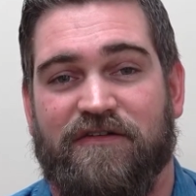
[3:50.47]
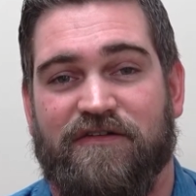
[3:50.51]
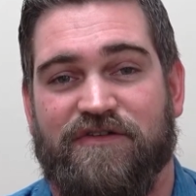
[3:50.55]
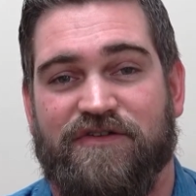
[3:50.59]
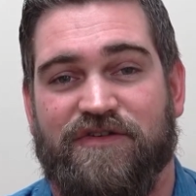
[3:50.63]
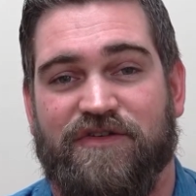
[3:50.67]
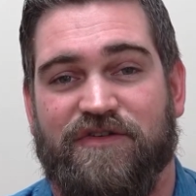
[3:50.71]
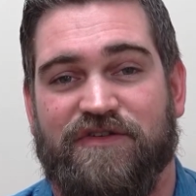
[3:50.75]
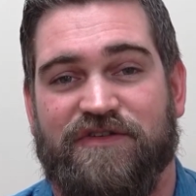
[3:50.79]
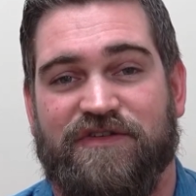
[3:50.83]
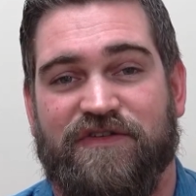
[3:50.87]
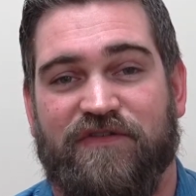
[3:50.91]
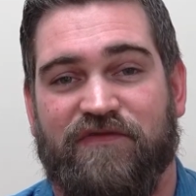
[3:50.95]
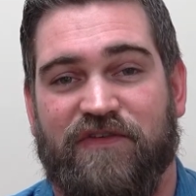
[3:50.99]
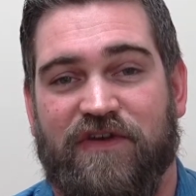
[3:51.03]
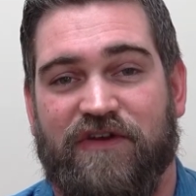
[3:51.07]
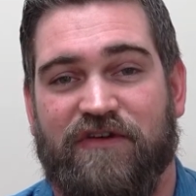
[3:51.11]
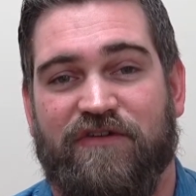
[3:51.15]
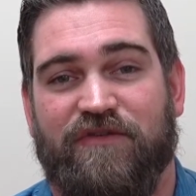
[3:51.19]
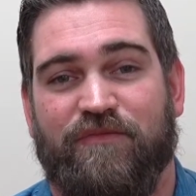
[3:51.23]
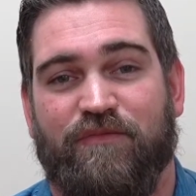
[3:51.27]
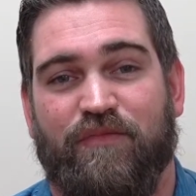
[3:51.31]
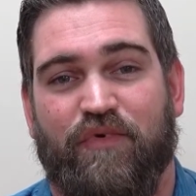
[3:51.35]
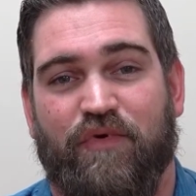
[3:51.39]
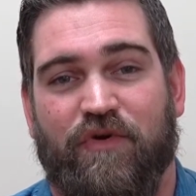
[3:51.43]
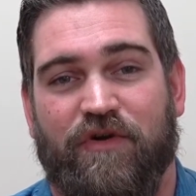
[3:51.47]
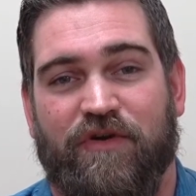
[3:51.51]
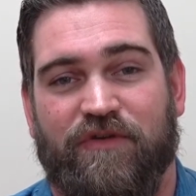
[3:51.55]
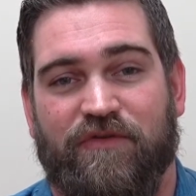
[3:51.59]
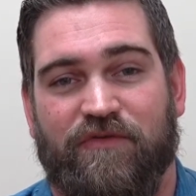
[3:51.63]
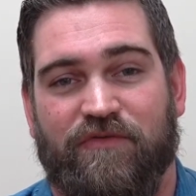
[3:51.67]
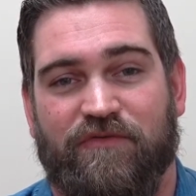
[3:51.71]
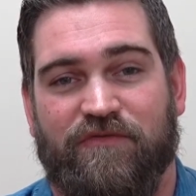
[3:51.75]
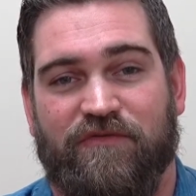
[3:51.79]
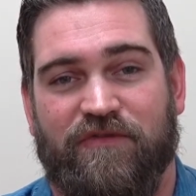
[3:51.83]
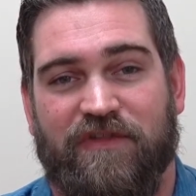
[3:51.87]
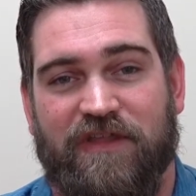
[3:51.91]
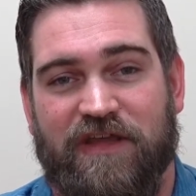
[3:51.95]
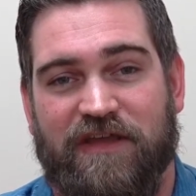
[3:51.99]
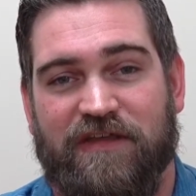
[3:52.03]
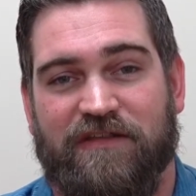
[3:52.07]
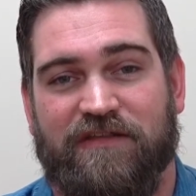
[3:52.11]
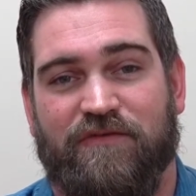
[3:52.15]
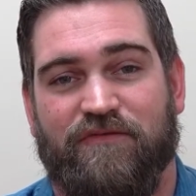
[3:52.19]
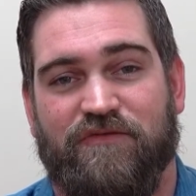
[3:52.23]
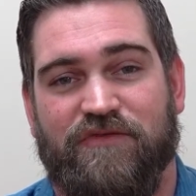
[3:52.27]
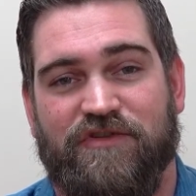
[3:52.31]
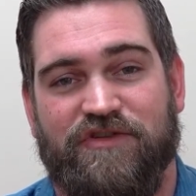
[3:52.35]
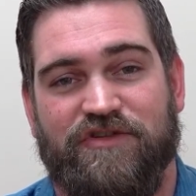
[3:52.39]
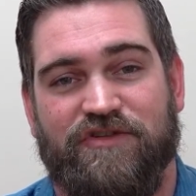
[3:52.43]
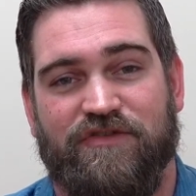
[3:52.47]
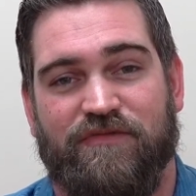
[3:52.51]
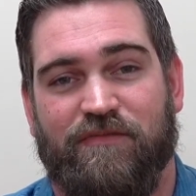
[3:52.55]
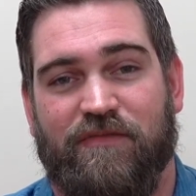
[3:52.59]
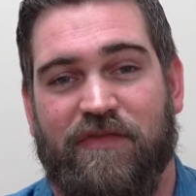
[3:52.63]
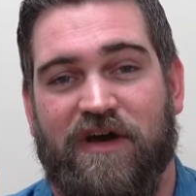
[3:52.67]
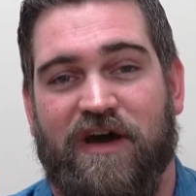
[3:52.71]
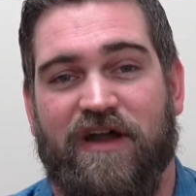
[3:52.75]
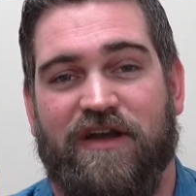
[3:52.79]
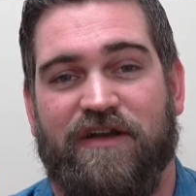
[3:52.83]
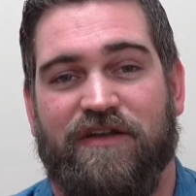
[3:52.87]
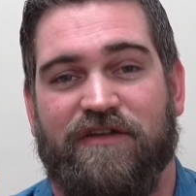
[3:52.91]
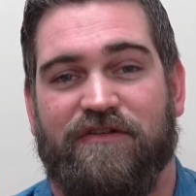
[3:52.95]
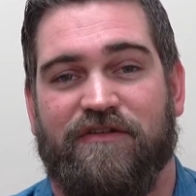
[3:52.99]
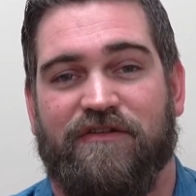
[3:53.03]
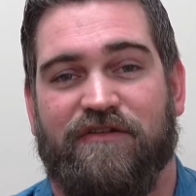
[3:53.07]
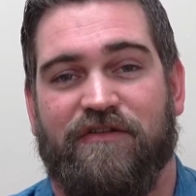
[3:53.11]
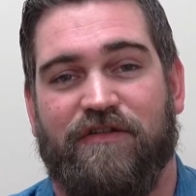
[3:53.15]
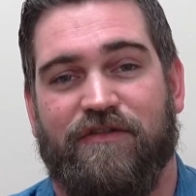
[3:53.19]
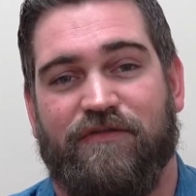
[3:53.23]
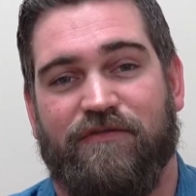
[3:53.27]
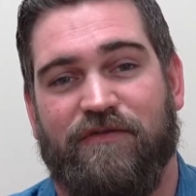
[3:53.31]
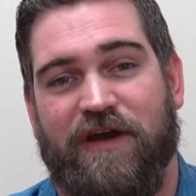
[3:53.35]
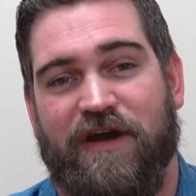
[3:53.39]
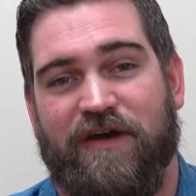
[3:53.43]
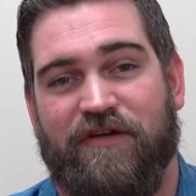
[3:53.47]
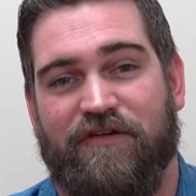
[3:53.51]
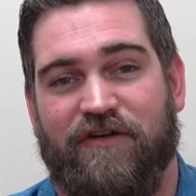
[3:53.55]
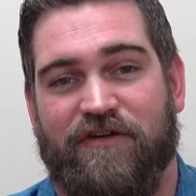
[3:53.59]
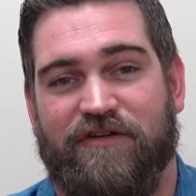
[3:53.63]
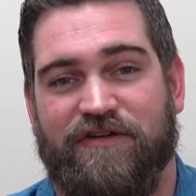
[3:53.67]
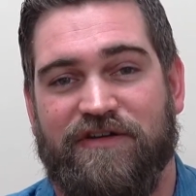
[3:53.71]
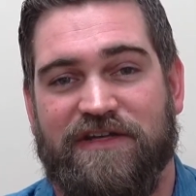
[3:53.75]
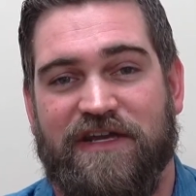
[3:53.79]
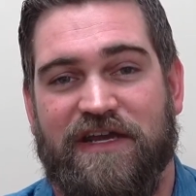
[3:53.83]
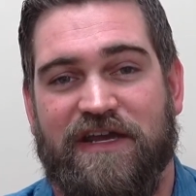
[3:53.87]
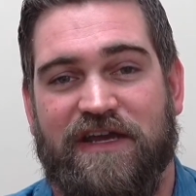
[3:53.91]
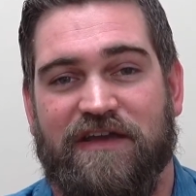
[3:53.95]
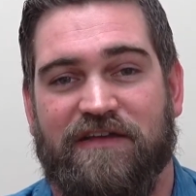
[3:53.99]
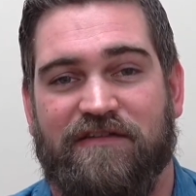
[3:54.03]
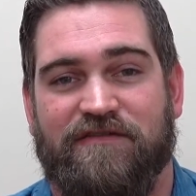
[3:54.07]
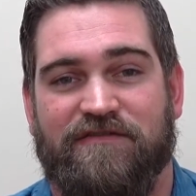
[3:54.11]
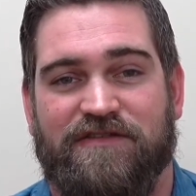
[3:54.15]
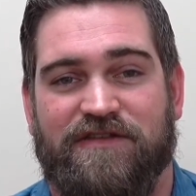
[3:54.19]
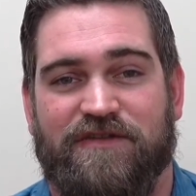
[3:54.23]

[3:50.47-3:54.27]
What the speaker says: So it's a very important thing that we should monitor throughout our day